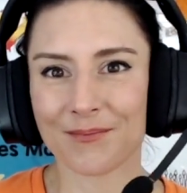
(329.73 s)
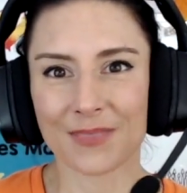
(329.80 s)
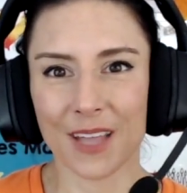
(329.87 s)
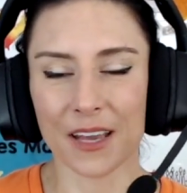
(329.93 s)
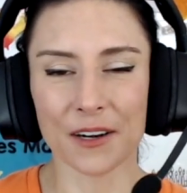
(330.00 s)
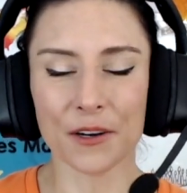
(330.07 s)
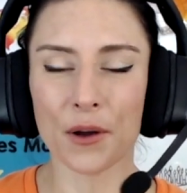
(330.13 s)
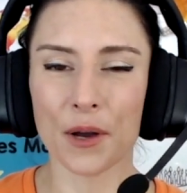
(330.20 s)

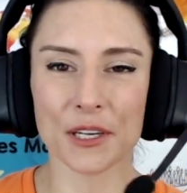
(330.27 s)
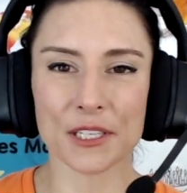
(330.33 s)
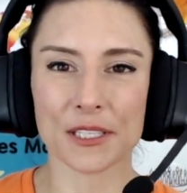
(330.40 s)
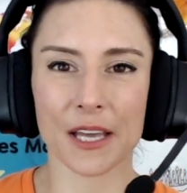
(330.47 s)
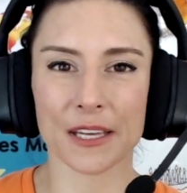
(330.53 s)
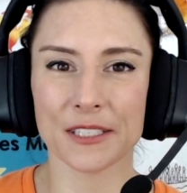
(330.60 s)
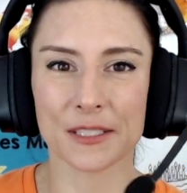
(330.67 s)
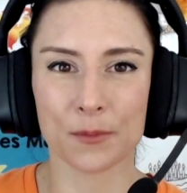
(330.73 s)
I don't know. I
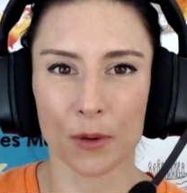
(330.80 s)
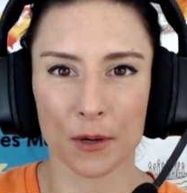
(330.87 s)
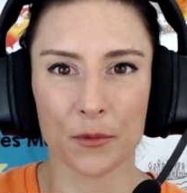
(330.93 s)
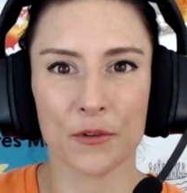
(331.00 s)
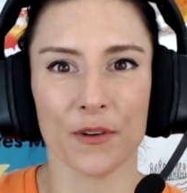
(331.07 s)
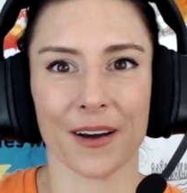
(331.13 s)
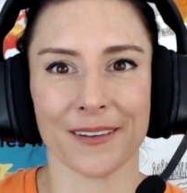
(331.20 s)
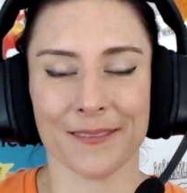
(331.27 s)
just want to
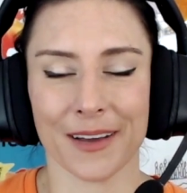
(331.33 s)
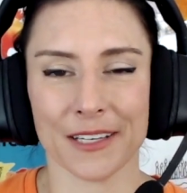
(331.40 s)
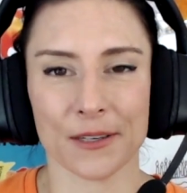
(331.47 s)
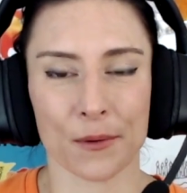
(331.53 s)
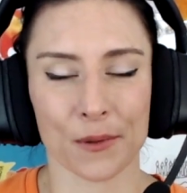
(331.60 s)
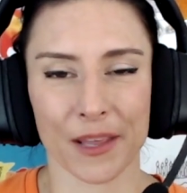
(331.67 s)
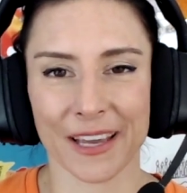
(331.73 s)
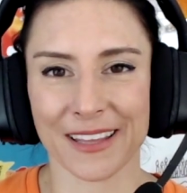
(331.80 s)
move on. I
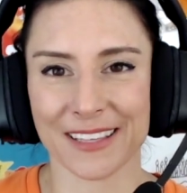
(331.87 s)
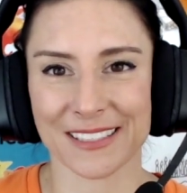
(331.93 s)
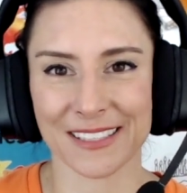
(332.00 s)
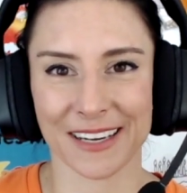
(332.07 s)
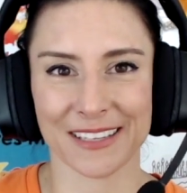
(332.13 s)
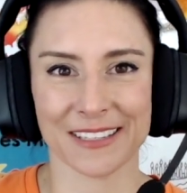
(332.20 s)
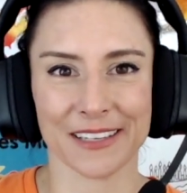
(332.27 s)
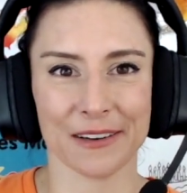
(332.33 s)
don't like this
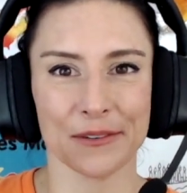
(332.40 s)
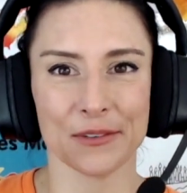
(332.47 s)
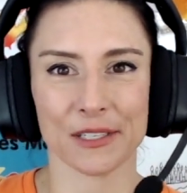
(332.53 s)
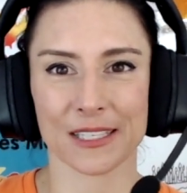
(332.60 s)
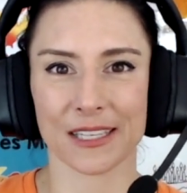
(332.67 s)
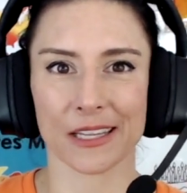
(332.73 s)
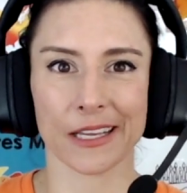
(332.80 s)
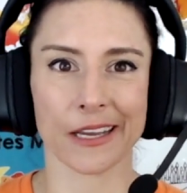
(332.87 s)
idea of
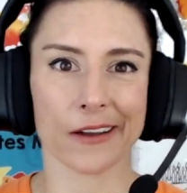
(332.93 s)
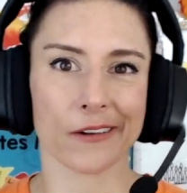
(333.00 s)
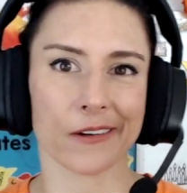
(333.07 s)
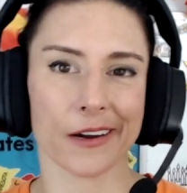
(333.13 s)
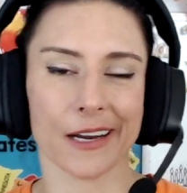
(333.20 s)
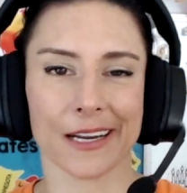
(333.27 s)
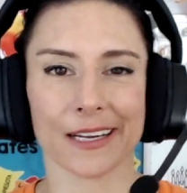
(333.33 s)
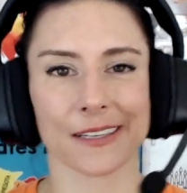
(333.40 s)
just
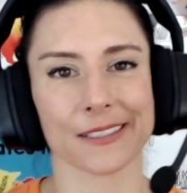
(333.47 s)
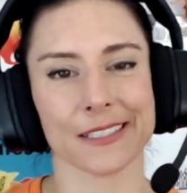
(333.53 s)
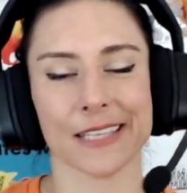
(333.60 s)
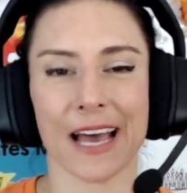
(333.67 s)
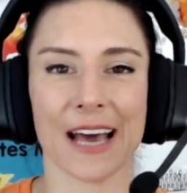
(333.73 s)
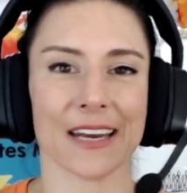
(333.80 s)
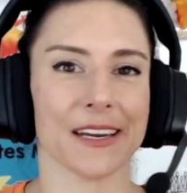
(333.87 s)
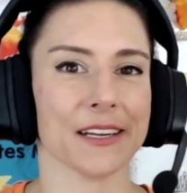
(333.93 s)
lingering
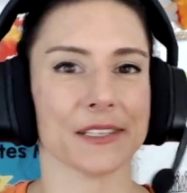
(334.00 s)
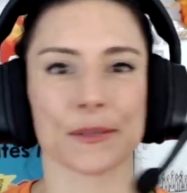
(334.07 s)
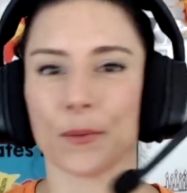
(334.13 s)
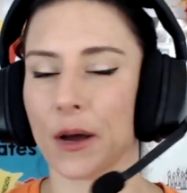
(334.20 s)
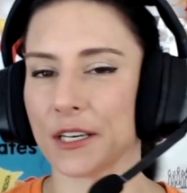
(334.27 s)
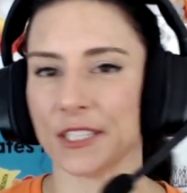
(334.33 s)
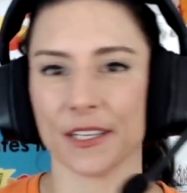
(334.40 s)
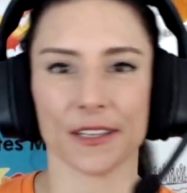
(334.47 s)
sadness,
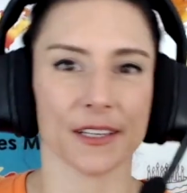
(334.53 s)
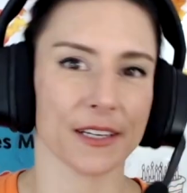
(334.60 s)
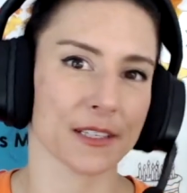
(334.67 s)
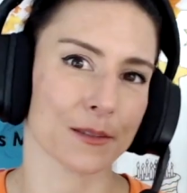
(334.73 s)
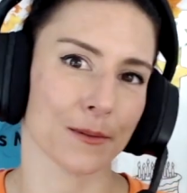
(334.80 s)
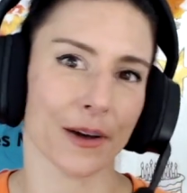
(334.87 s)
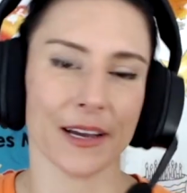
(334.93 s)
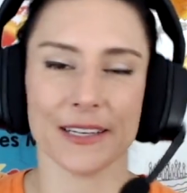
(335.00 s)
watching
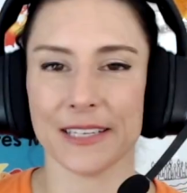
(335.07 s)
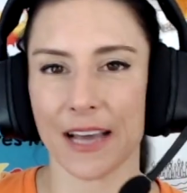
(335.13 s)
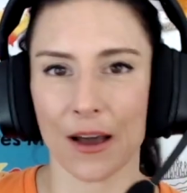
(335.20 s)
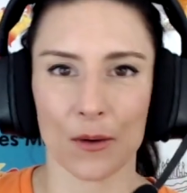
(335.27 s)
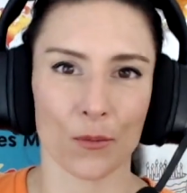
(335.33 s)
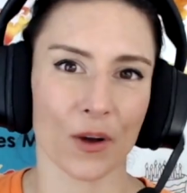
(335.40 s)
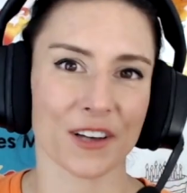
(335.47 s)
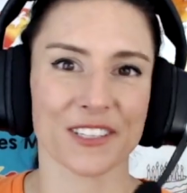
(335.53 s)
things wind
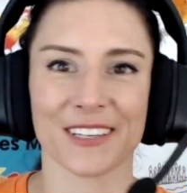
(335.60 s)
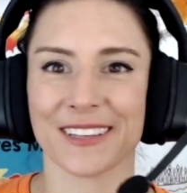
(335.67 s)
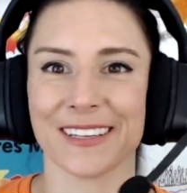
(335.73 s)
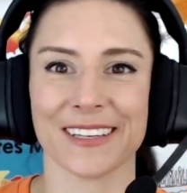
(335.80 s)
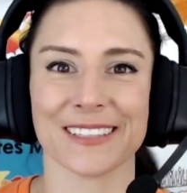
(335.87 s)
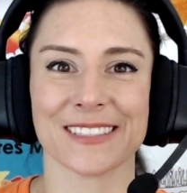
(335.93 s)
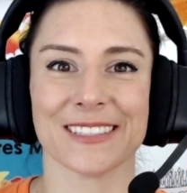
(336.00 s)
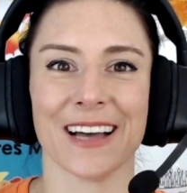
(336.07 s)
down, watching
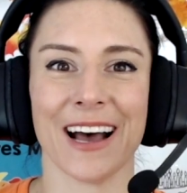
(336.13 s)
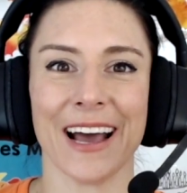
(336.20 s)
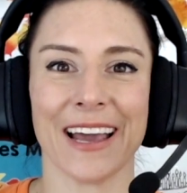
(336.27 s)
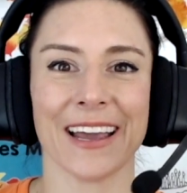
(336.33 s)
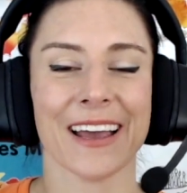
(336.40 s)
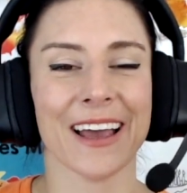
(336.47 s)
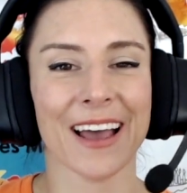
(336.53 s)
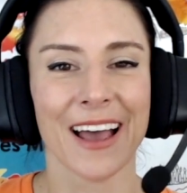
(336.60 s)
things
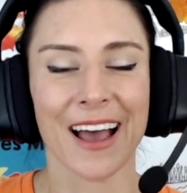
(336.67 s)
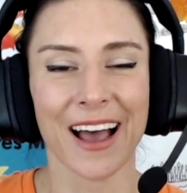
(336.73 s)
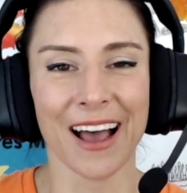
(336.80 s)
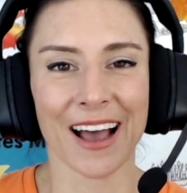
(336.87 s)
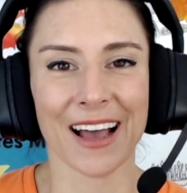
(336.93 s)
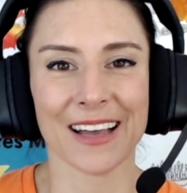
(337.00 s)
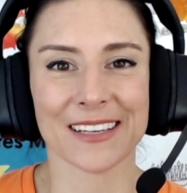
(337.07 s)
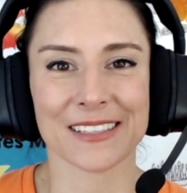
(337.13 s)
die.
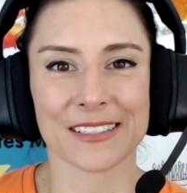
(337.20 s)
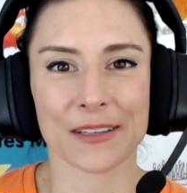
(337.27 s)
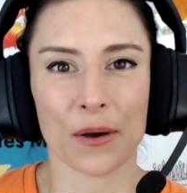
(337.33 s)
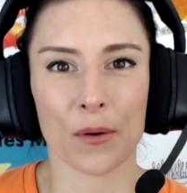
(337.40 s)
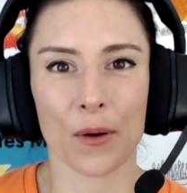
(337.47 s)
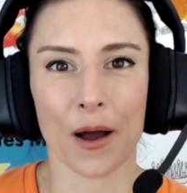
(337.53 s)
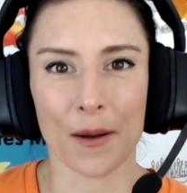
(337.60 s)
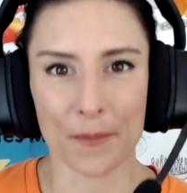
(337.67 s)

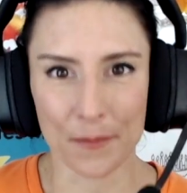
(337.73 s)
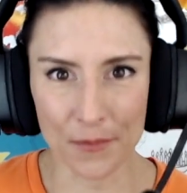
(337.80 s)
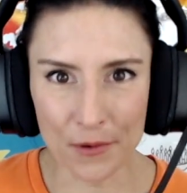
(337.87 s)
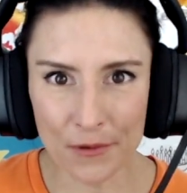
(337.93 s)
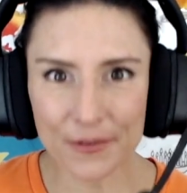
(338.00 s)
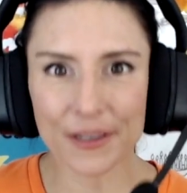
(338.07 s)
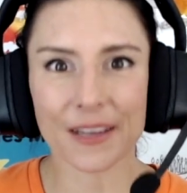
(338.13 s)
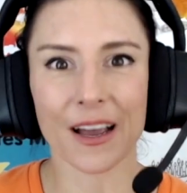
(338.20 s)
So I'm
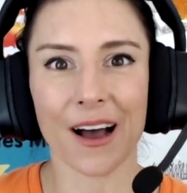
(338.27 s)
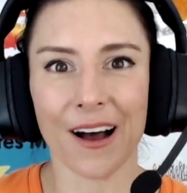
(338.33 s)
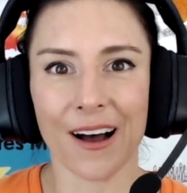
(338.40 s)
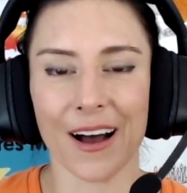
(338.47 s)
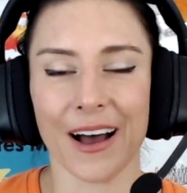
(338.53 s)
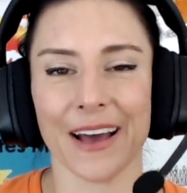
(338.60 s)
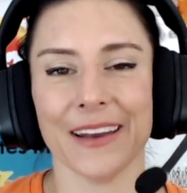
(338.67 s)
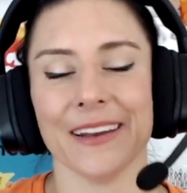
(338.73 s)
moving
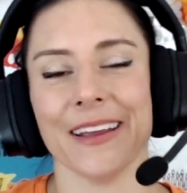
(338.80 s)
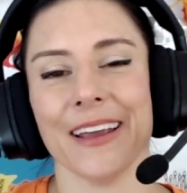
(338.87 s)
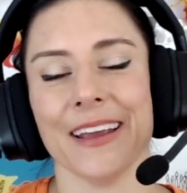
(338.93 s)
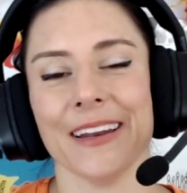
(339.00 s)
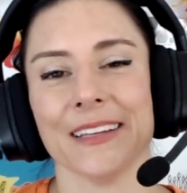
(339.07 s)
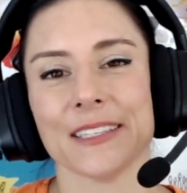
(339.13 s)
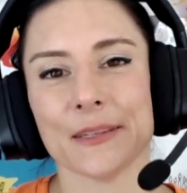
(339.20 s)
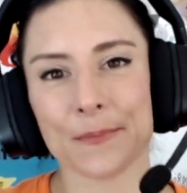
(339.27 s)
on,
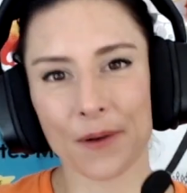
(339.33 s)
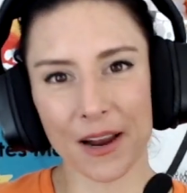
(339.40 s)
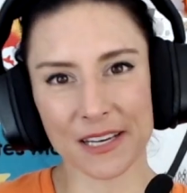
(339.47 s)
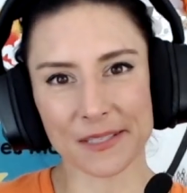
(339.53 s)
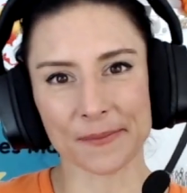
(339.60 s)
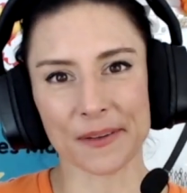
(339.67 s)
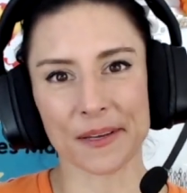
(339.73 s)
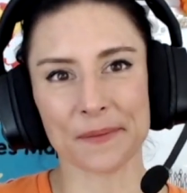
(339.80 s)
and it
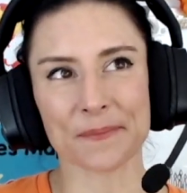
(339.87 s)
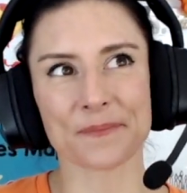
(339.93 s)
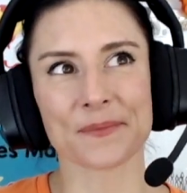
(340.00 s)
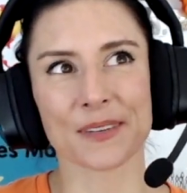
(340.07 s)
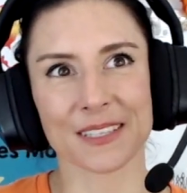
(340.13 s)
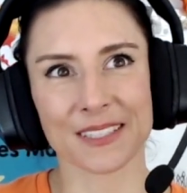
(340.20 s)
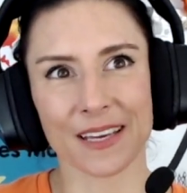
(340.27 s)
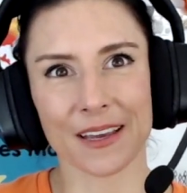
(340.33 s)
surprised me
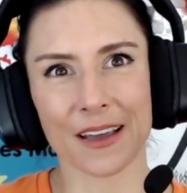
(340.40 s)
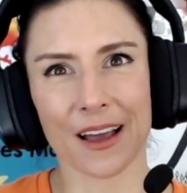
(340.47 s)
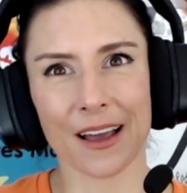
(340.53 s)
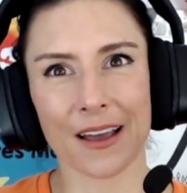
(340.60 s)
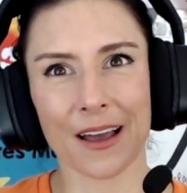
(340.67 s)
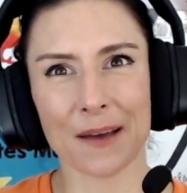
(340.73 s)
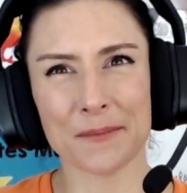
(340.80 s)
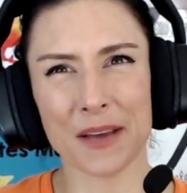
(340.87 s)
because
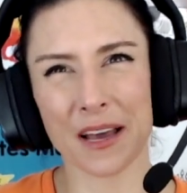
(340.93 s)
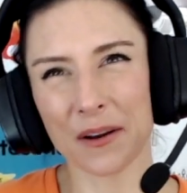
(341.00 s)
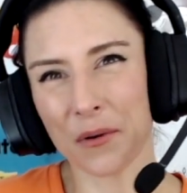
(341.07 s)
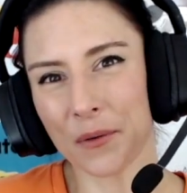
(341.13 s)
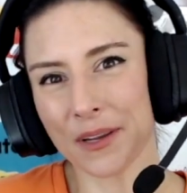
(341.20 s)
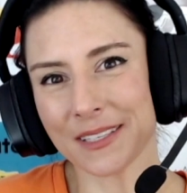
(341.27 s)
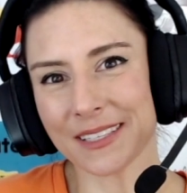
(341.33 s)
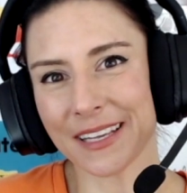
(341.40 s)
I'm not
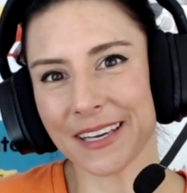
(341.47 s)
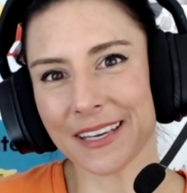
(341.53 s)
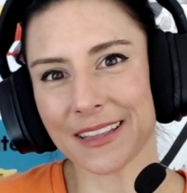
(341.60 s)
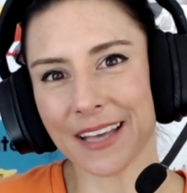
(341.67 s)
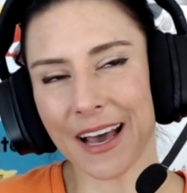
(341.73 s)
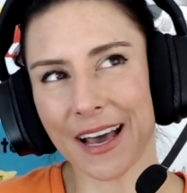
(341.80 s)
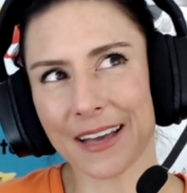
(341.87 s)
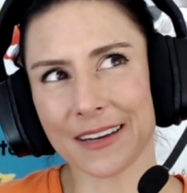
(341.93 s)
always like
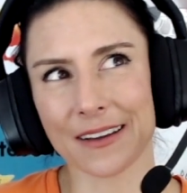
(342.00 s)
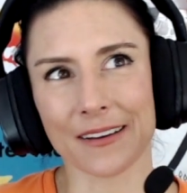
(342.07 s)
that.